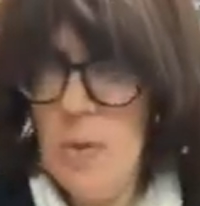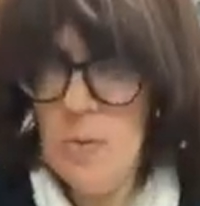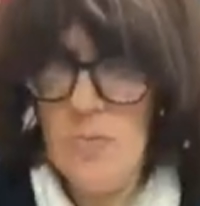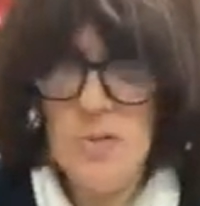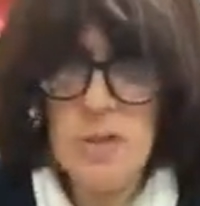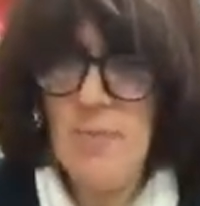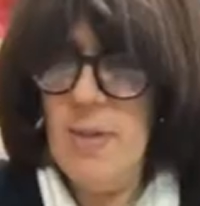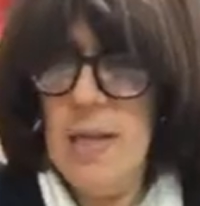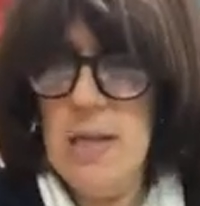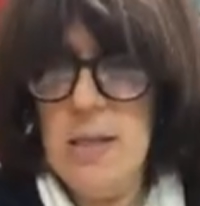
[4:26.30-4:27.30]
use them for
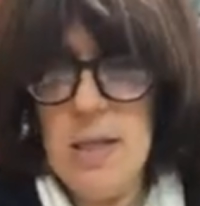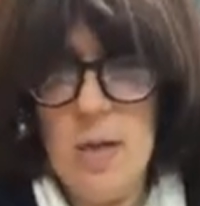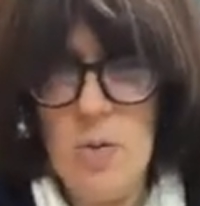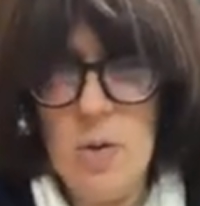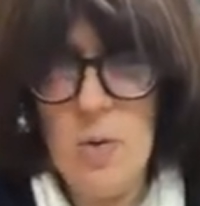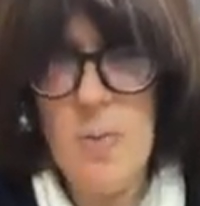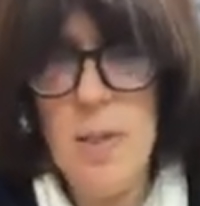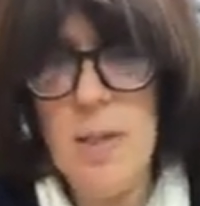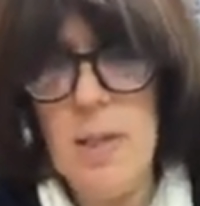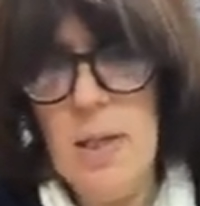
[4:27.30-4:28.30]
something else. I don't know,
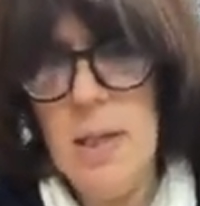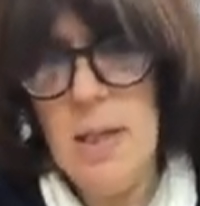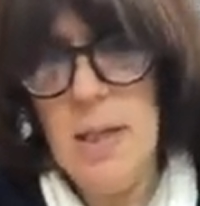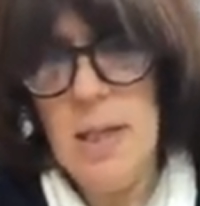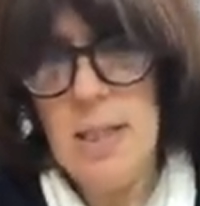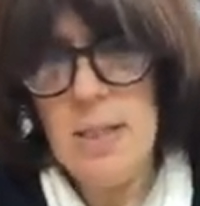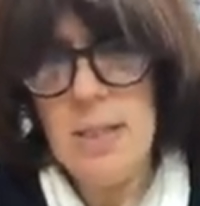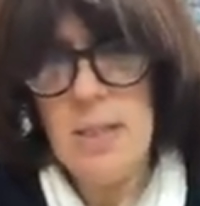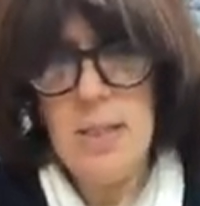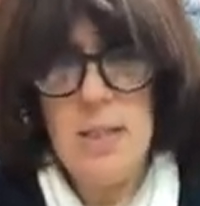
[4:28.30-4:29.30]
but
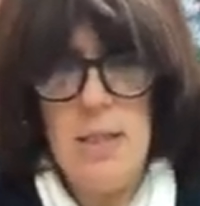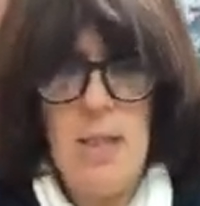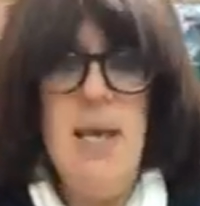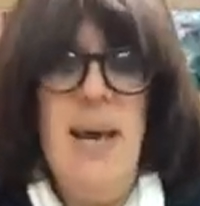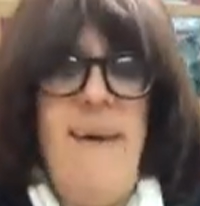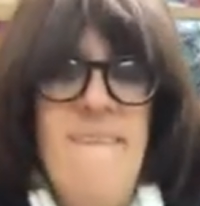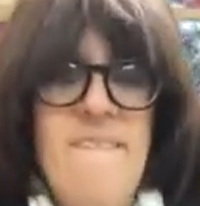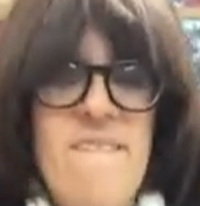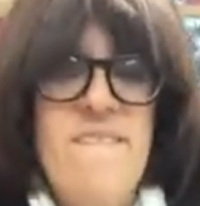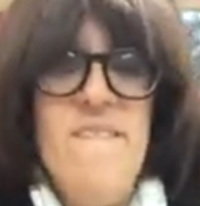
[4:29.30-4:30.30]
let's
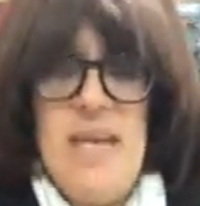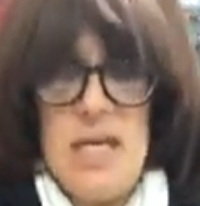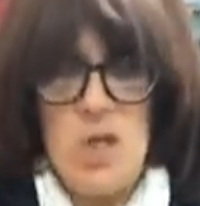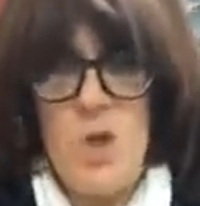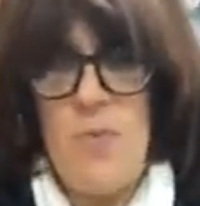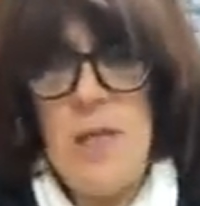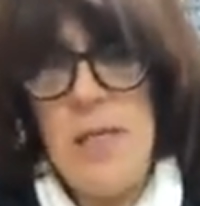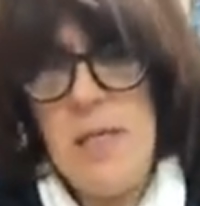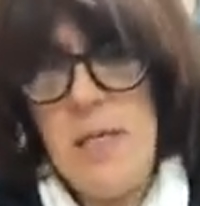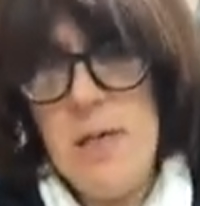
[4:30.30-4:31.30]
finish over
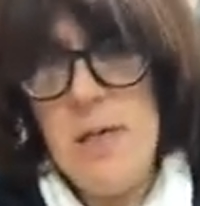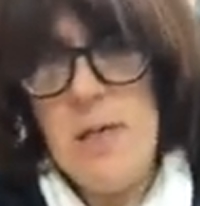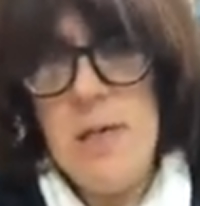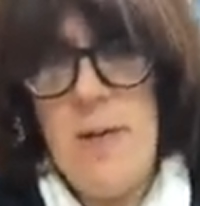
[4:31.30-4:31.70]
here.